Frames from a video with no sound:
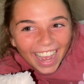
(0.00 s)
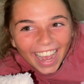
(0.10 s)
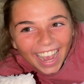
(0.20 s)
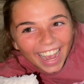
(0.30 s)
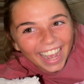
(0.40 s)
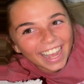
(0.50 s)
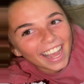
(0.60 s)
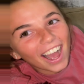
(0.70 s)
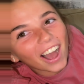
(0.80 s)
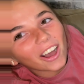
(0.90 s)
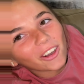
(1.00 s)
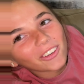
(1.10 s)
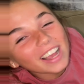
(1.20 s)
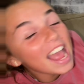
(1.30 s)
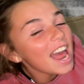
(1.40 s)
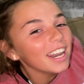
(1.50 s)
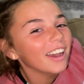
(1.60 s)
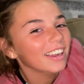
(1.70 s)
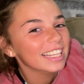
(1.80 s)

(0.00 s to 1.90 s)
like, he's sleeping. You know,